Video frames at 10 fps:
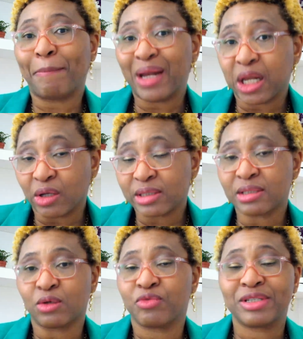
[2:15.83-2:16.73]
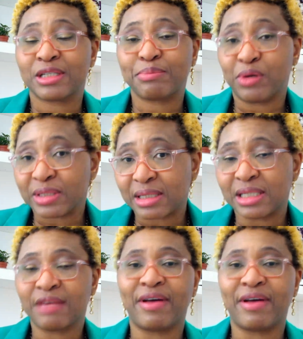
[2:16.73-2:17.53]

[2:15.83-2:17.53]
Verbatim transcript: plus or rhesus positive